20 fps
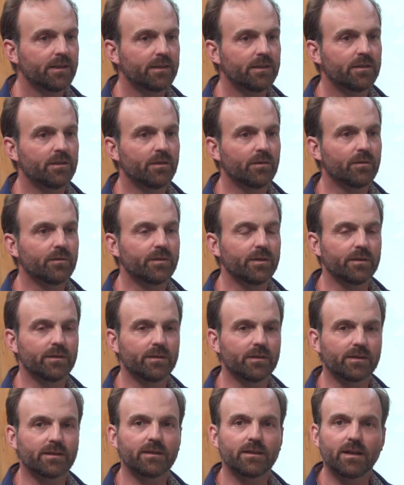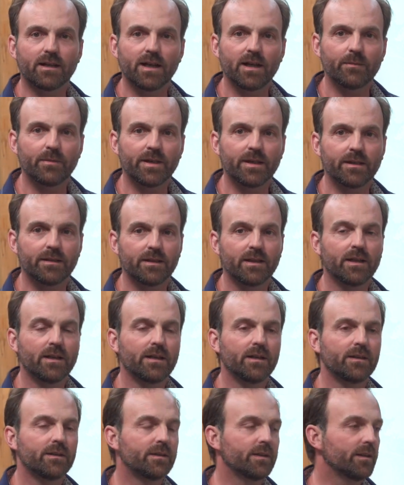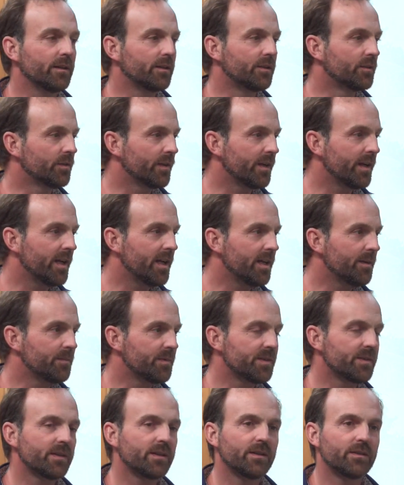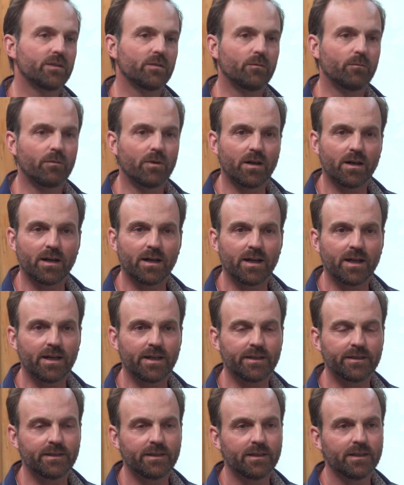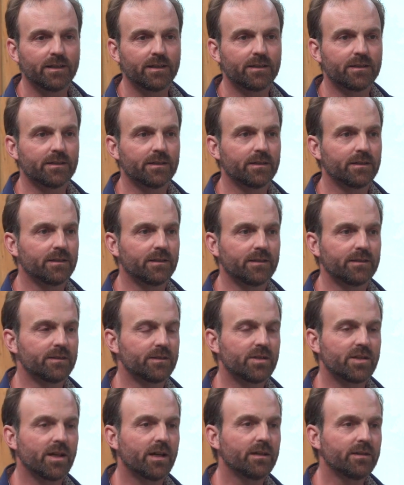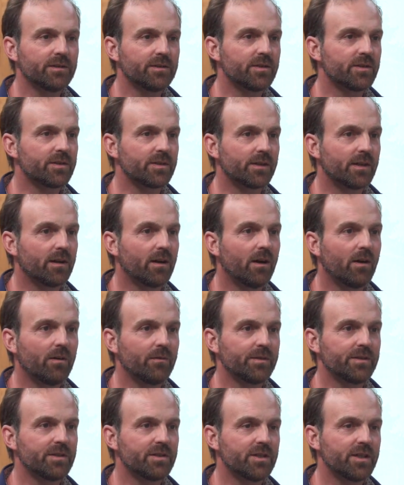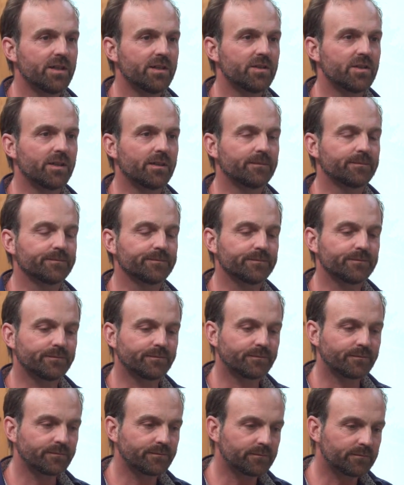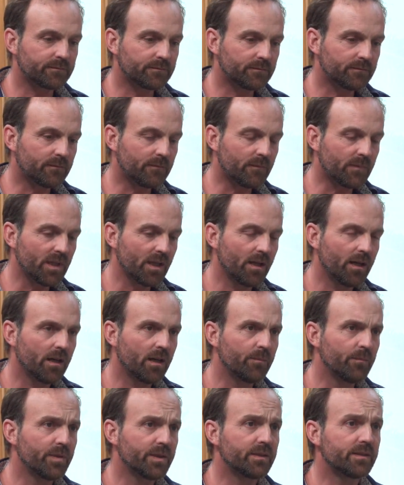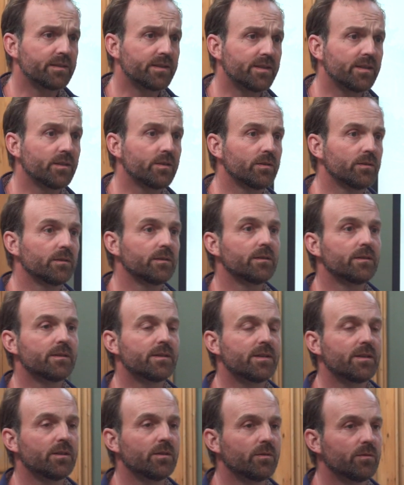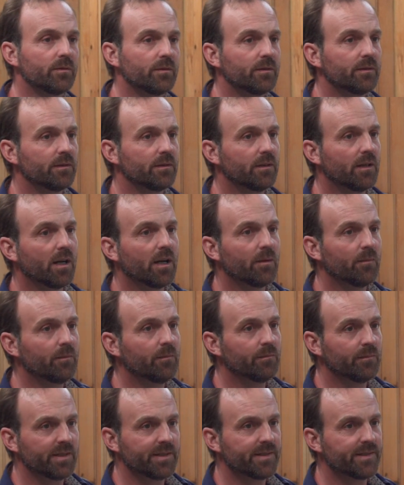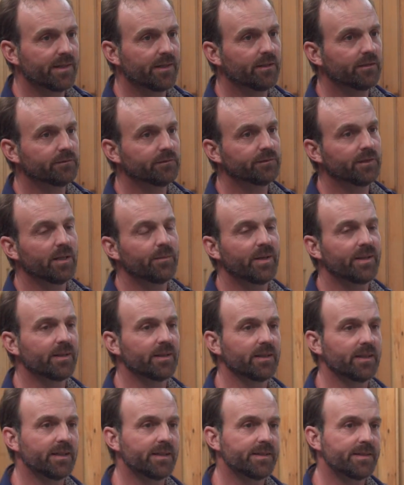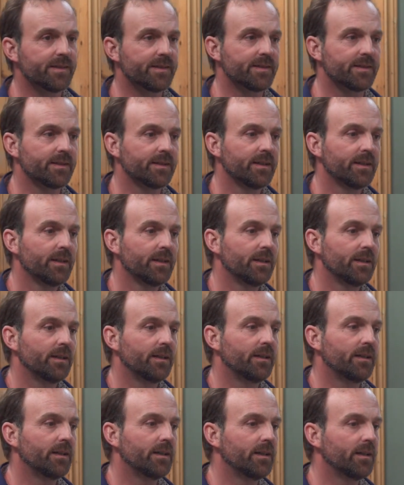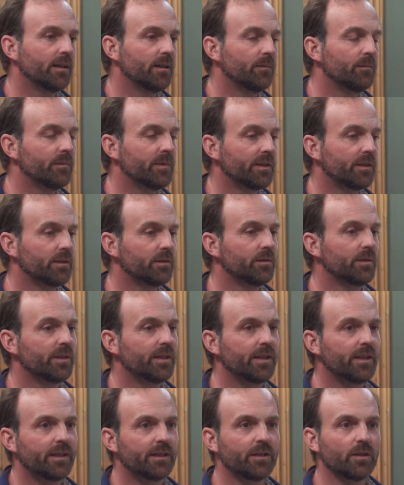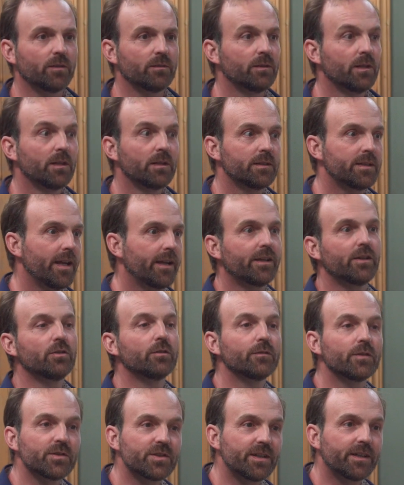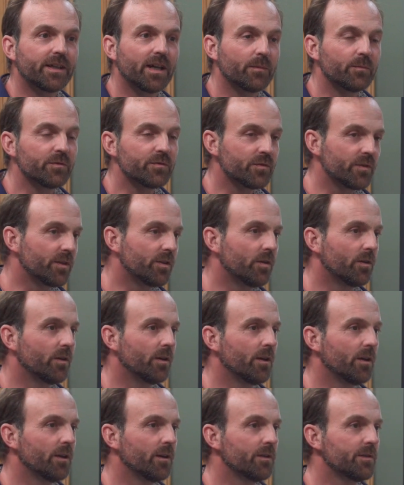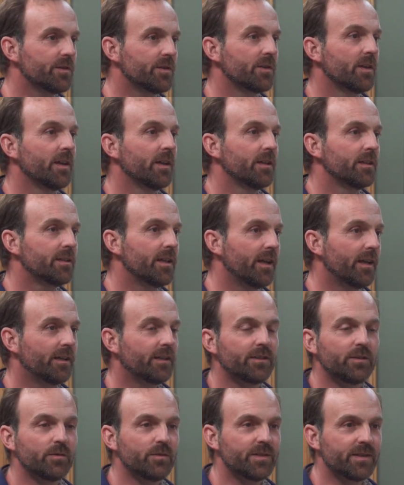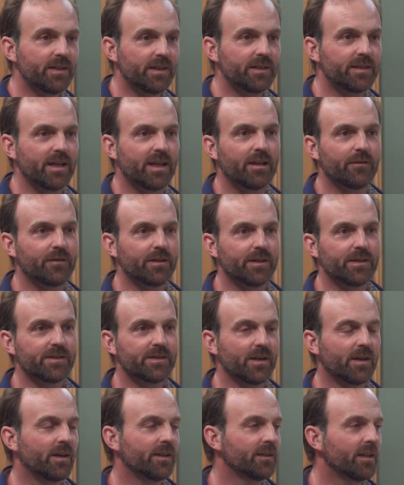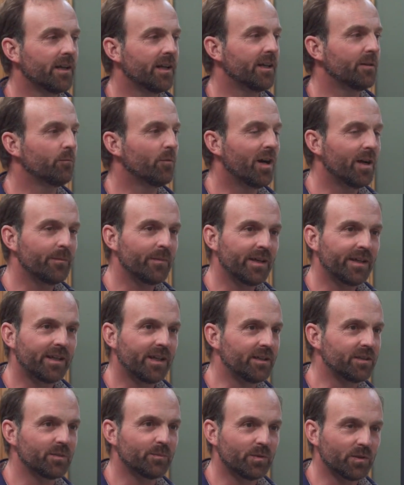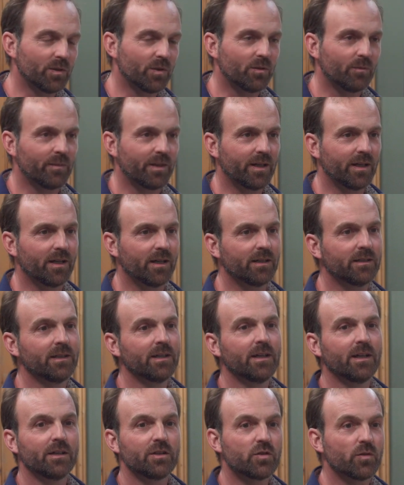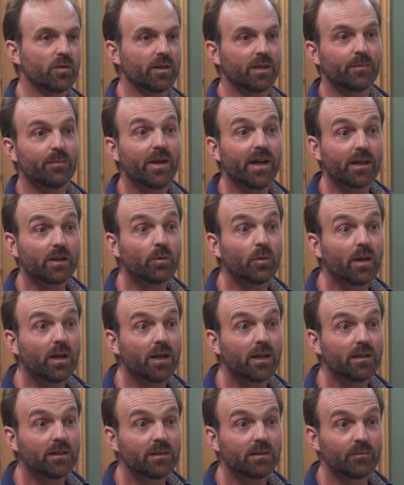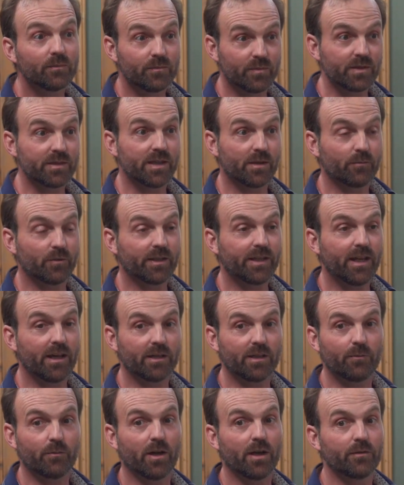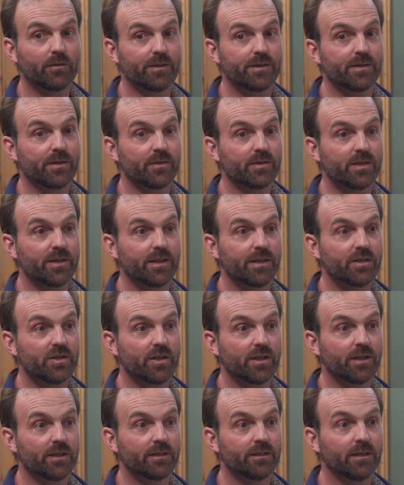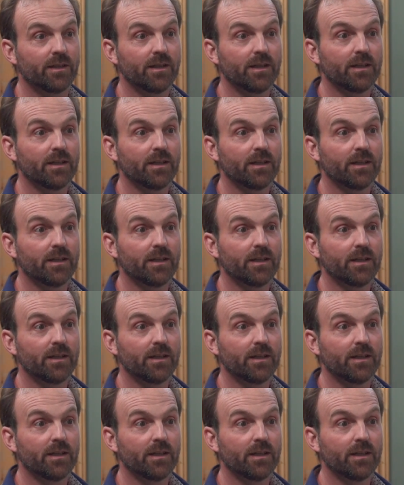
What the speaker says: The climate, the grapes, the wine. The challenges are always changing. But to arm myself, I made a list, including take university chemistry course, take UC Davis online winemaking diploma, join PACWA, Prince Edward County Winery Association.